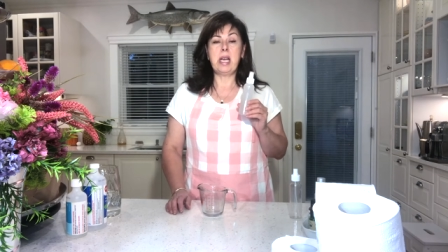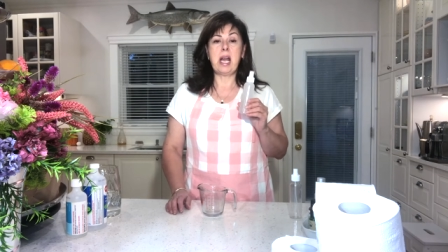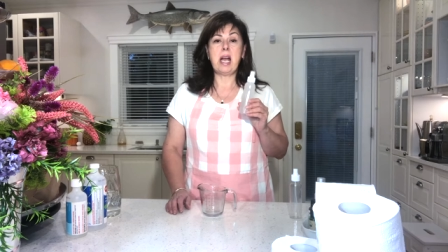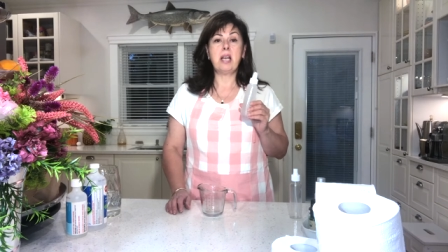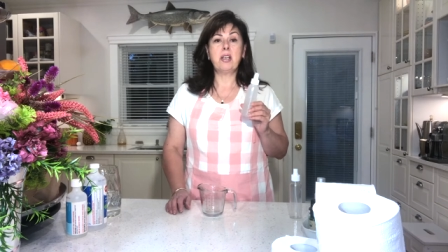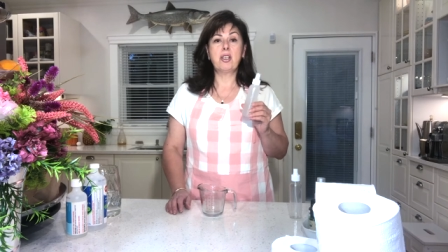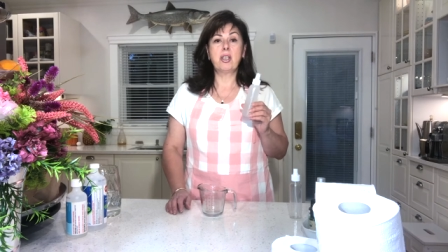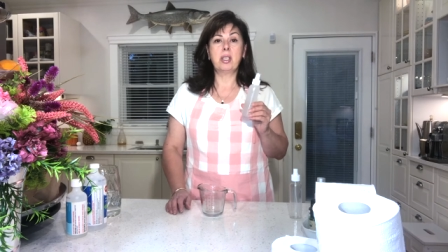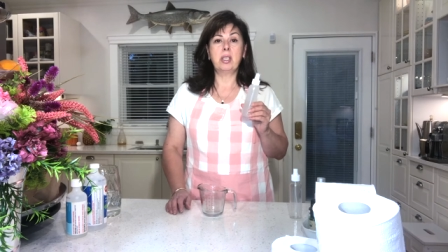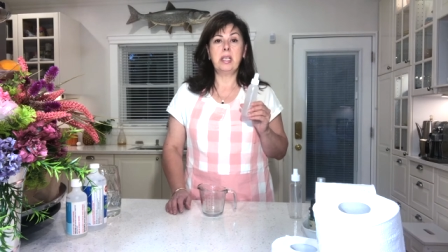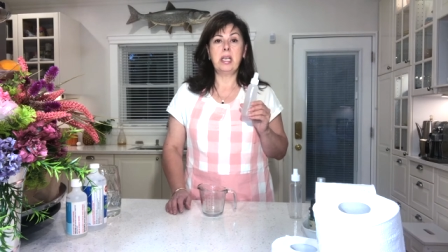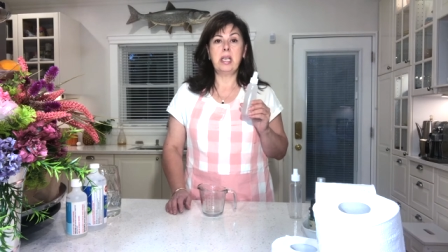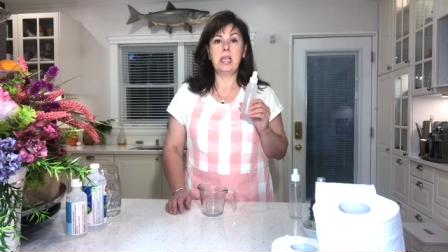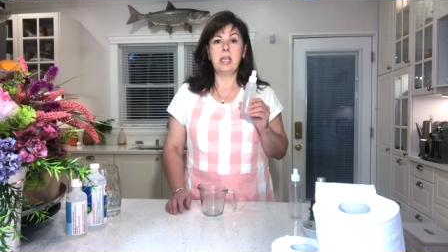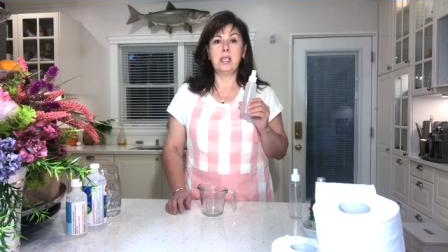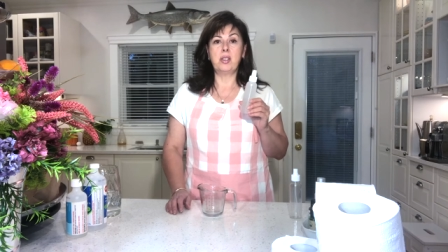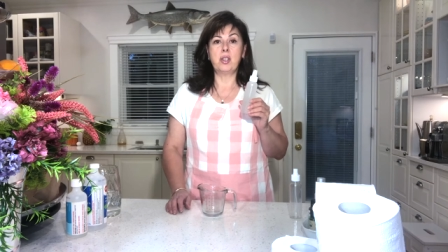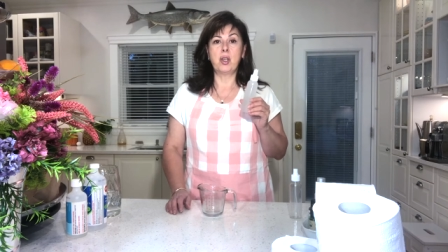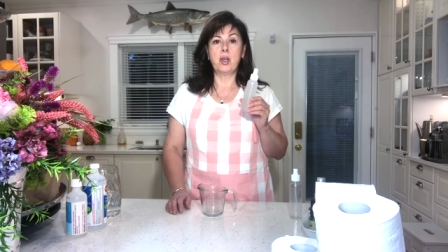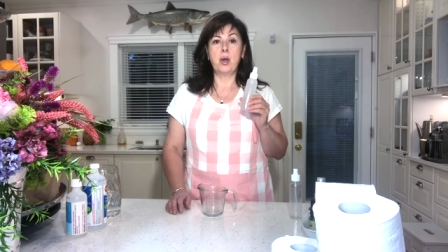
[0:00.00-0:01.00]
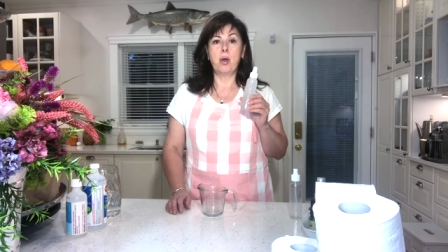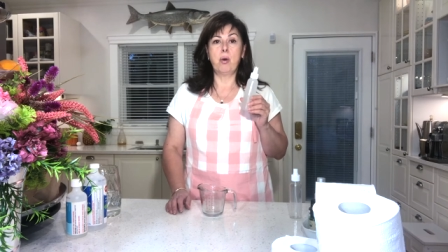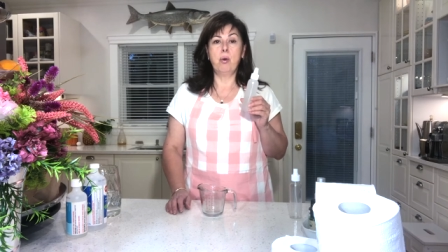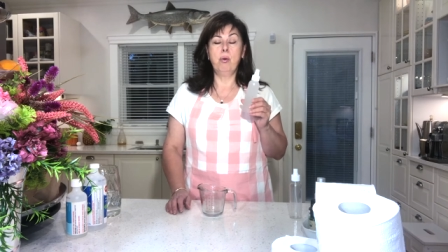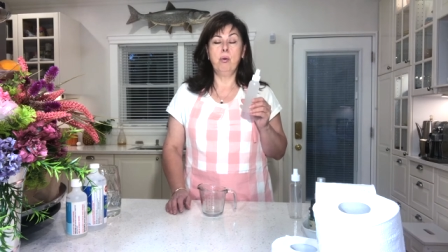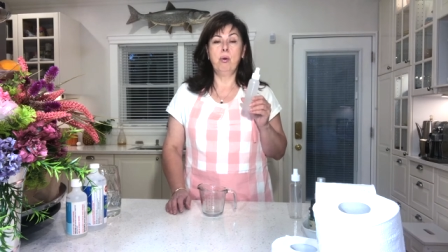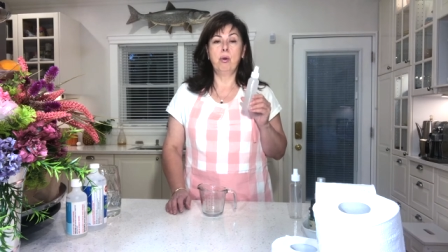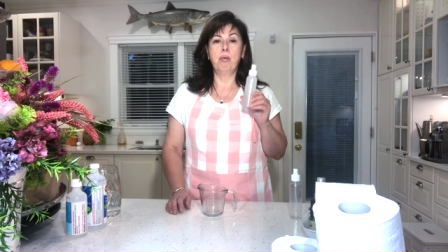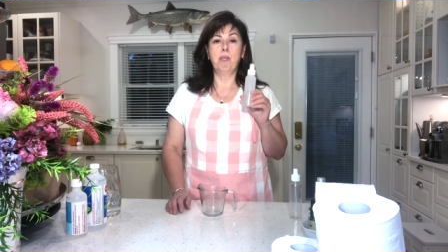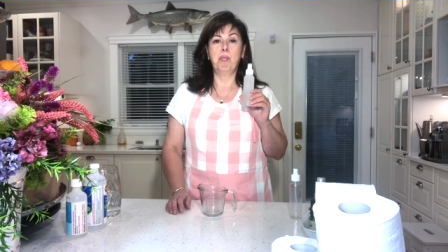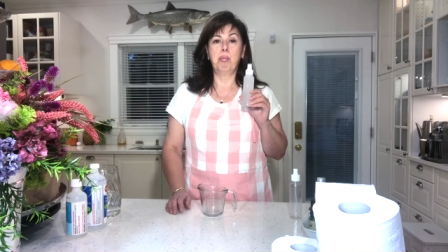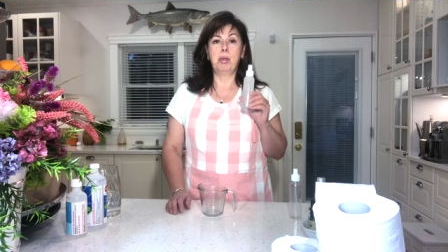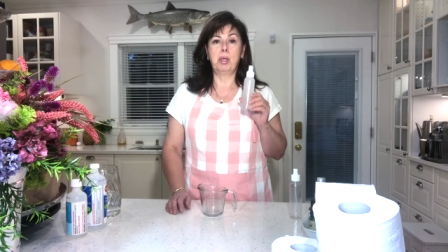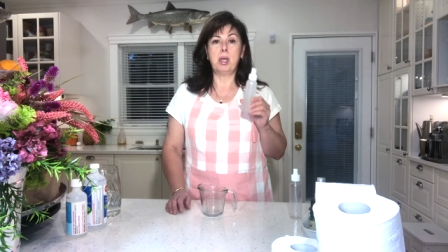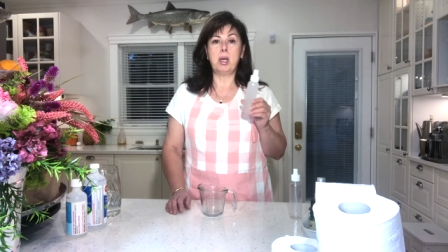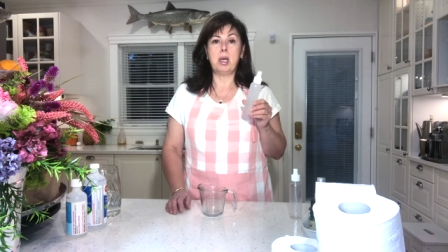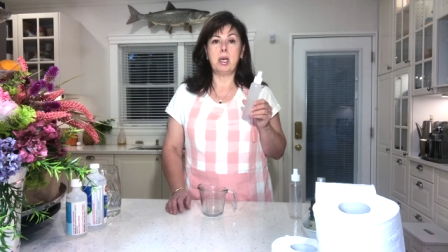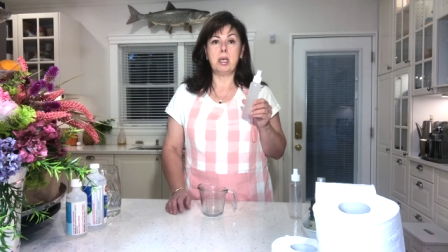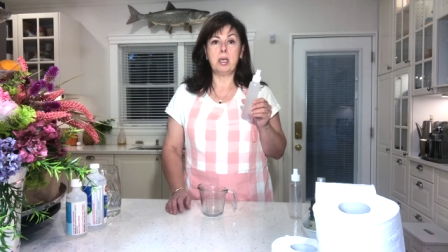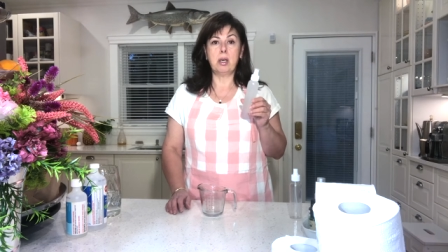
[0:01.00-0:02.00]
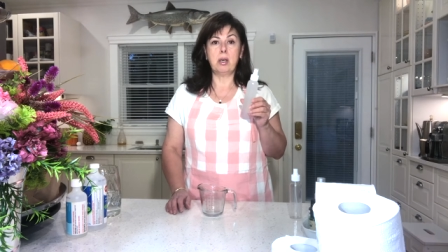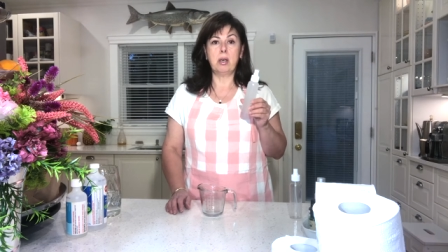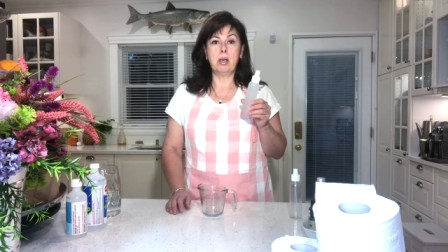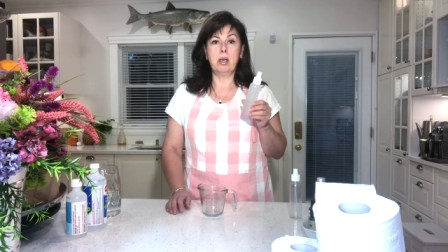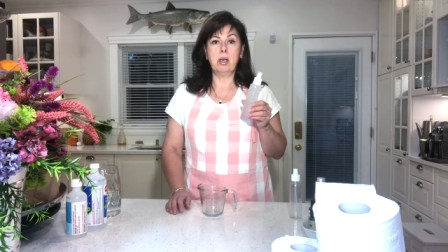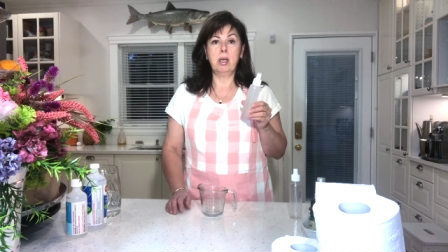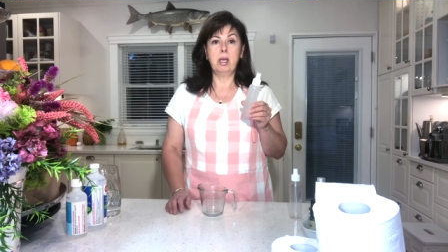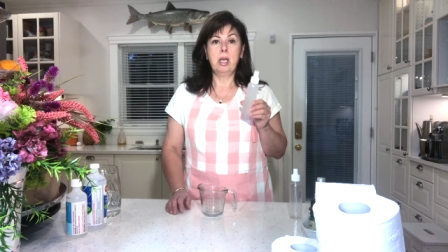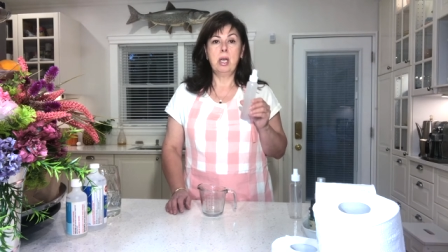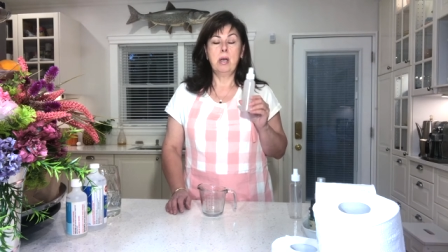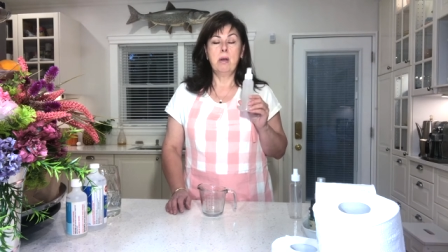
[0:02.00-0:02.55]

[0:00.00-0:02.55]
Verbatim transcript: Actually, it's an odor blocker